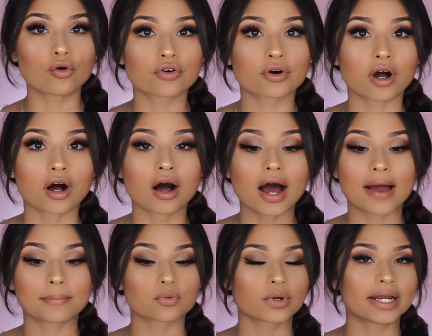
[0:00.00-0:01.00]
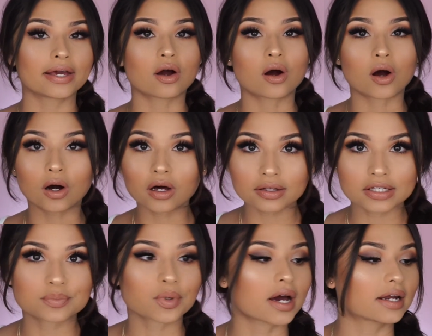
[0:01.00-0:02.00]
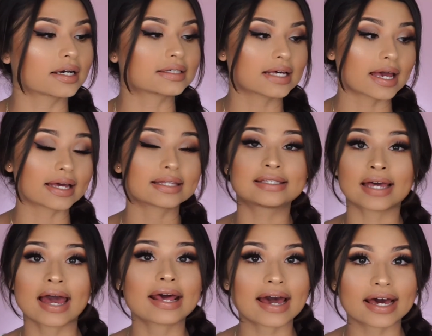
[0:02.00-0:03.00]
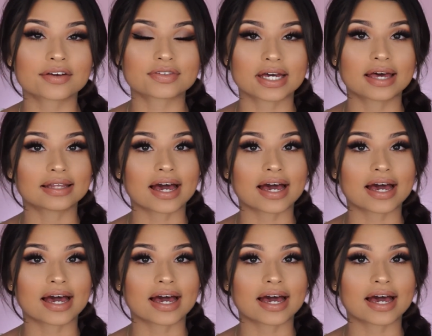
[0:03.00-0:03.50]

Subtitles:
Overall, I'm rating all these products a 10 out of 10.